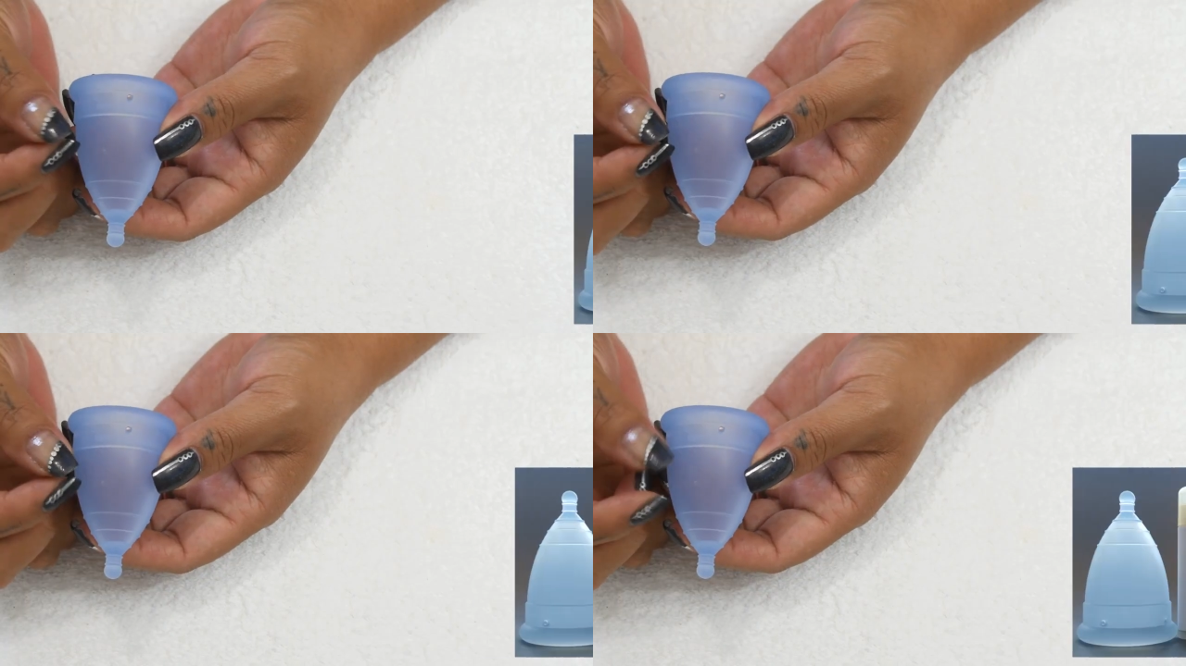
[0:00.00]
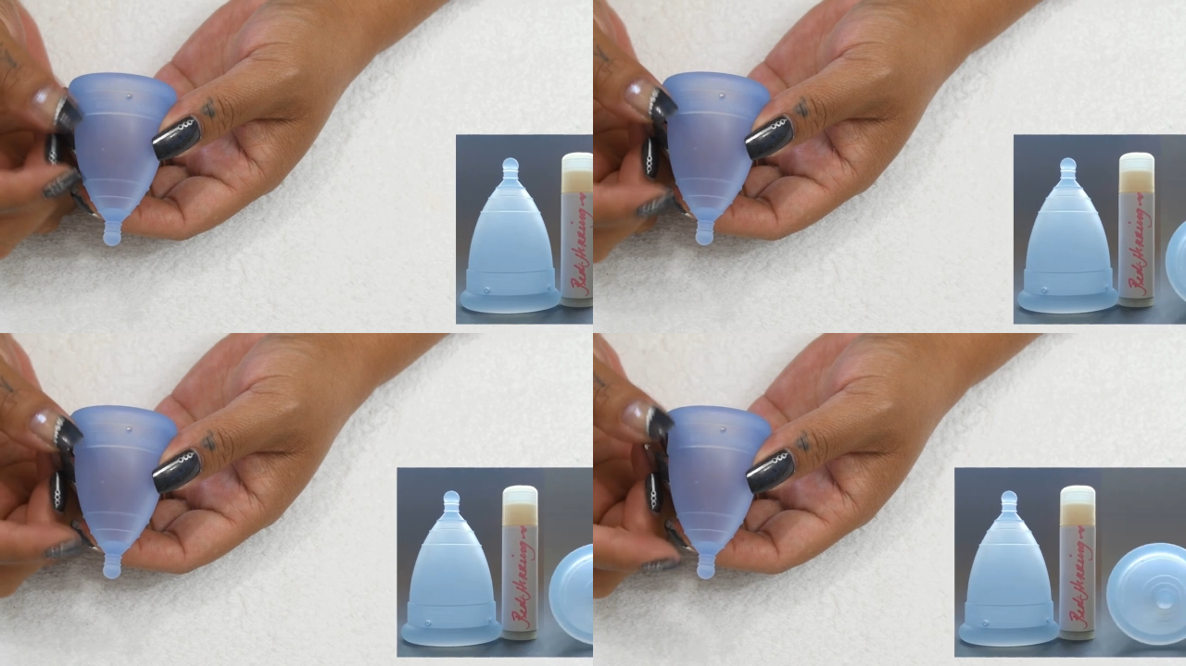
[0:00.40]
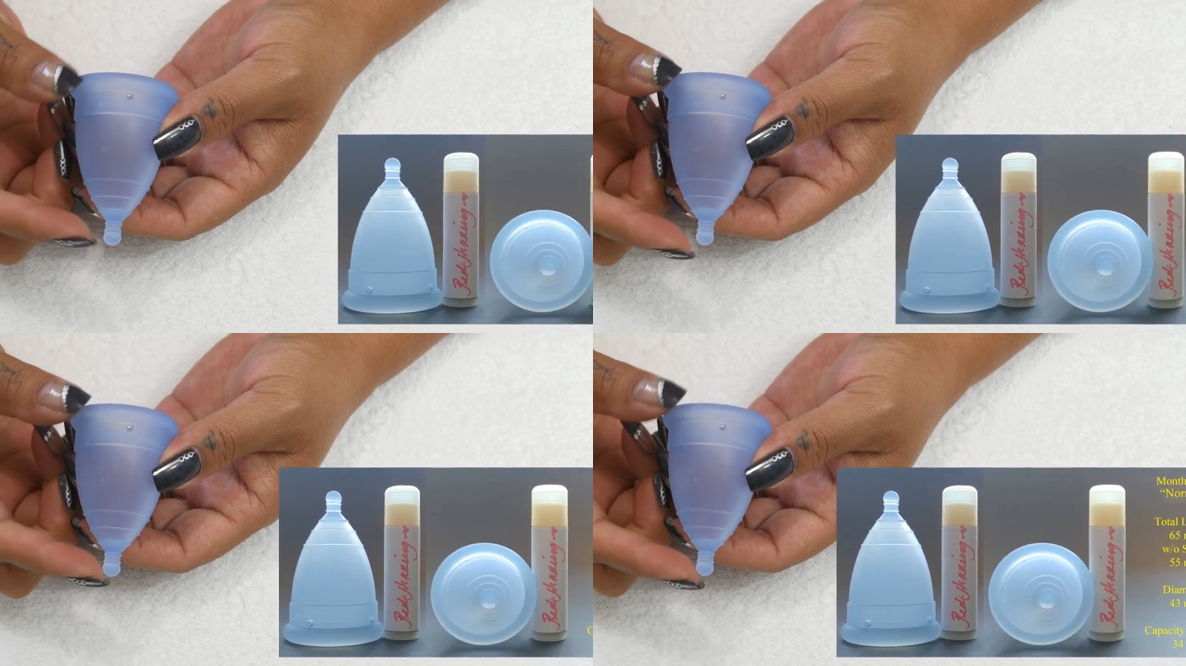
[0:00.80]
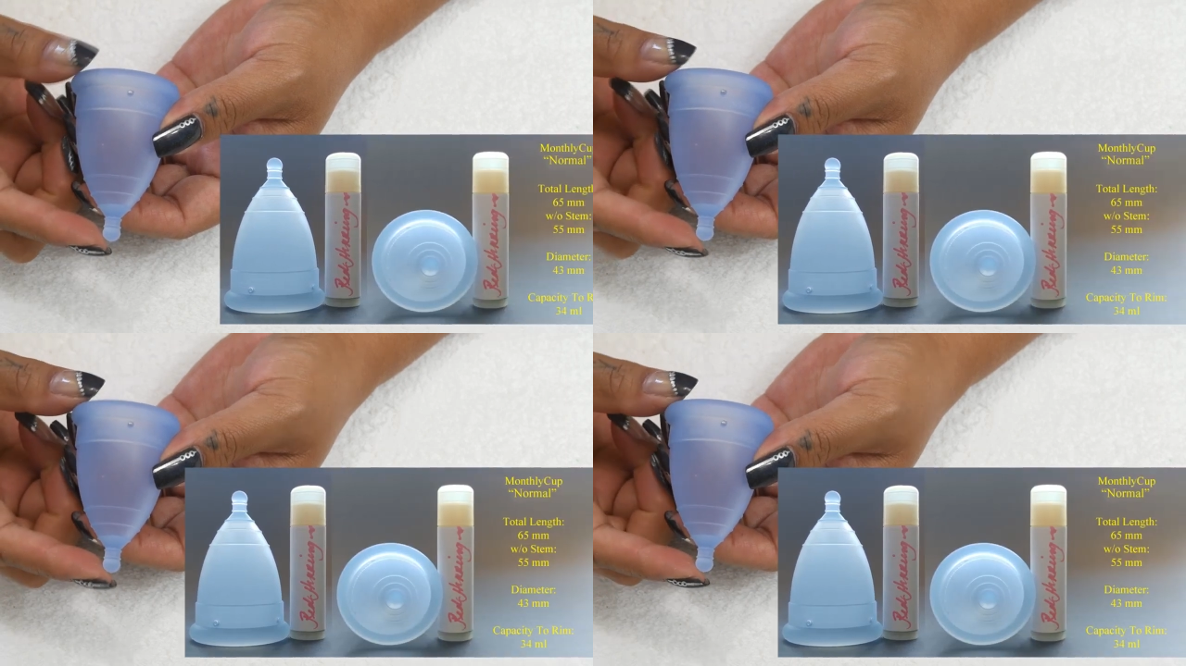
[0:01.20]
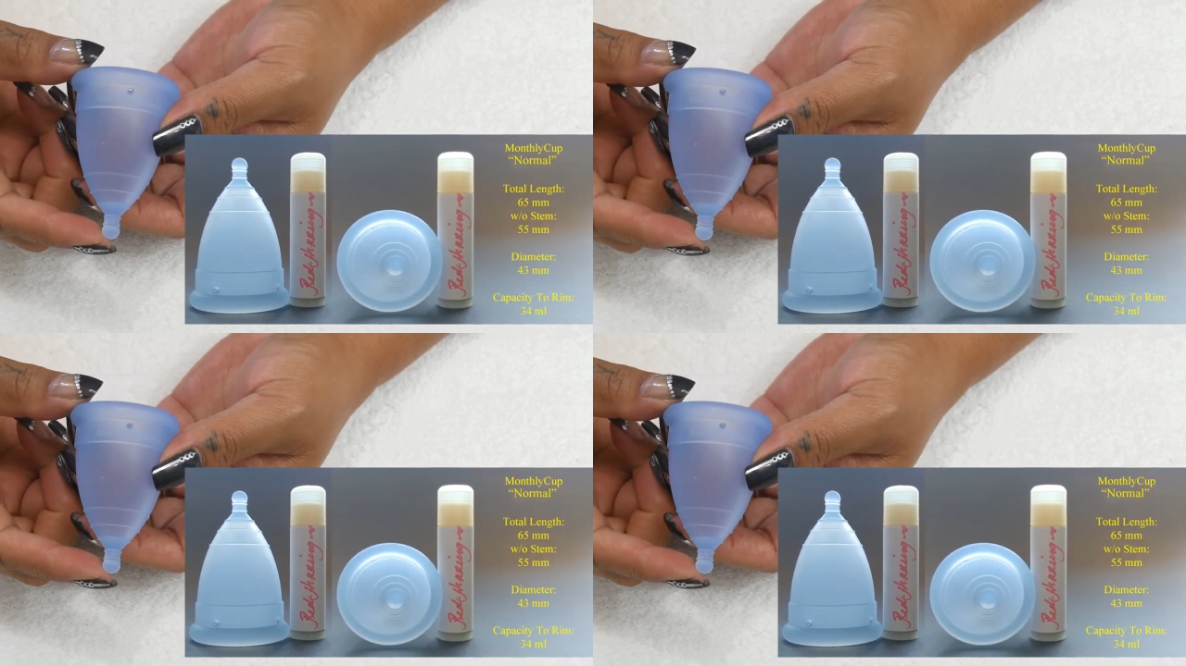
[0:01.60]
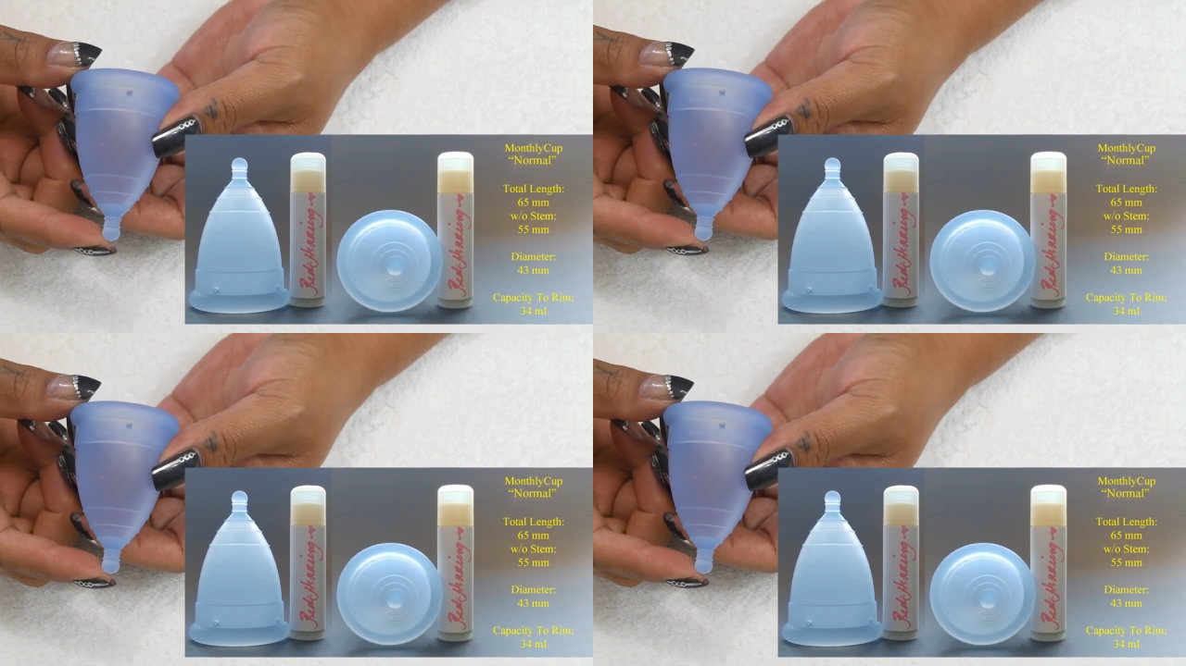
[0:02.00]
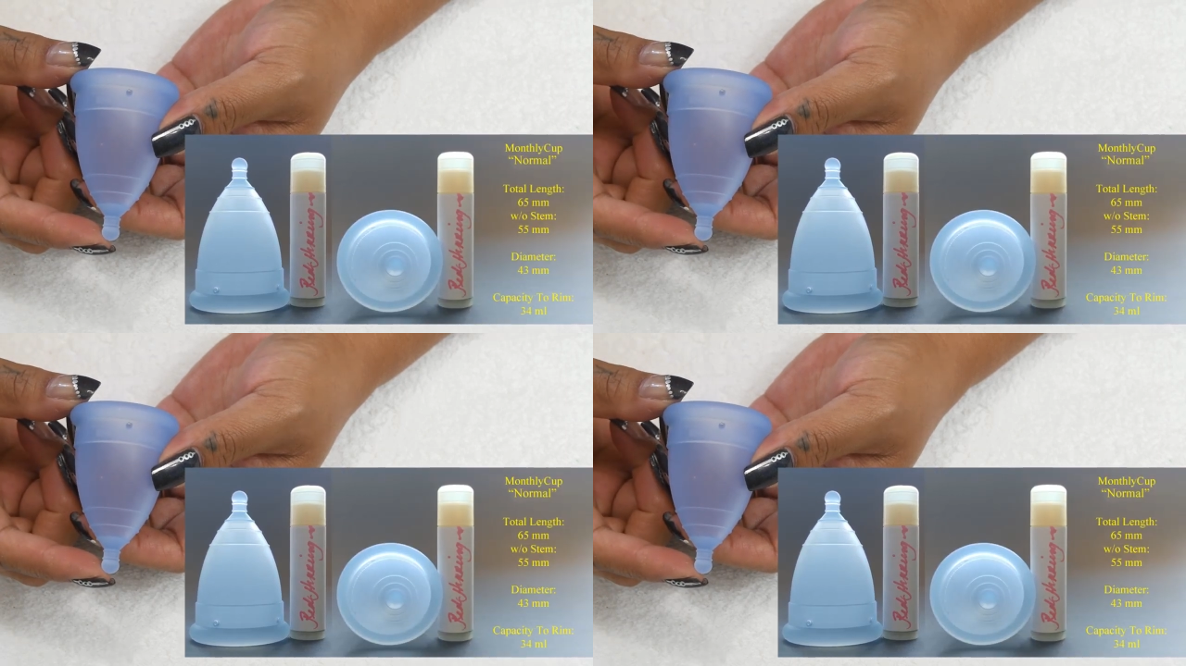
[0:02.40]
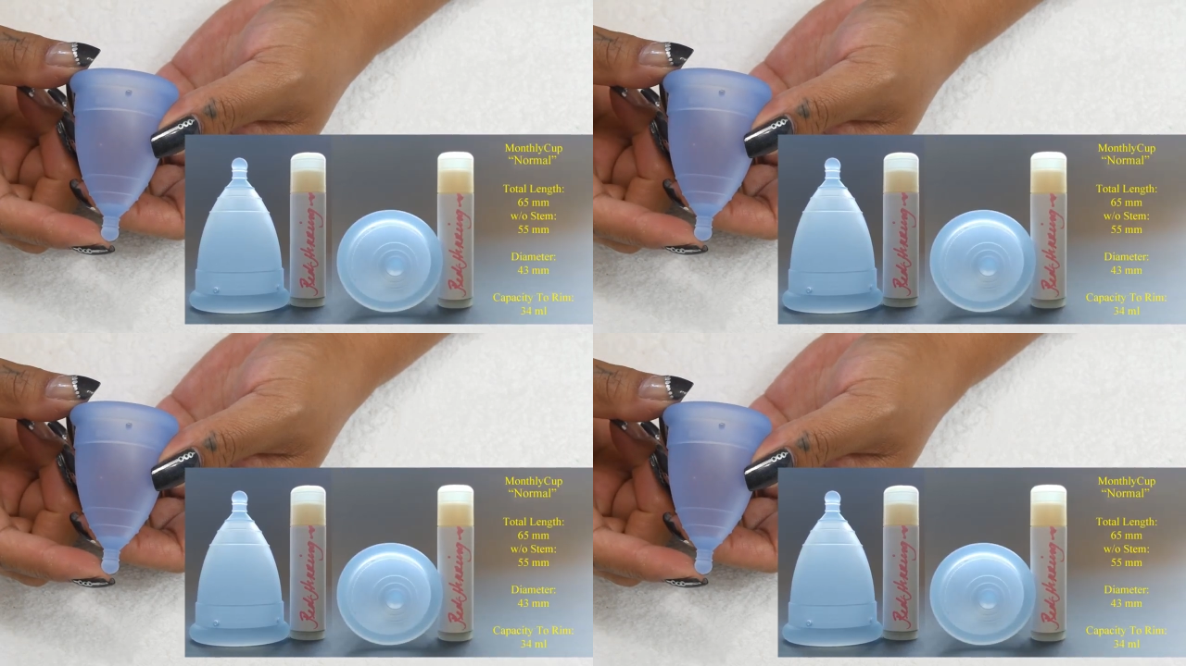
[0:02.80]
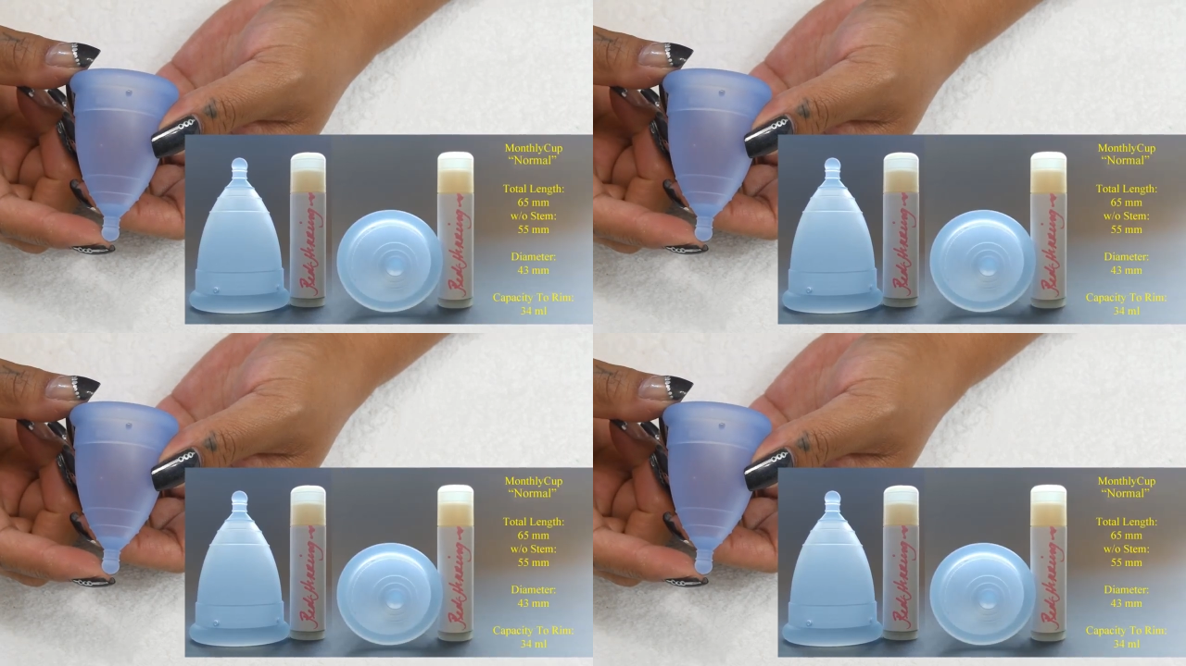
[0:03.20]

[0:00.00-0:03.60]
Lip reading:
(no speaker visible)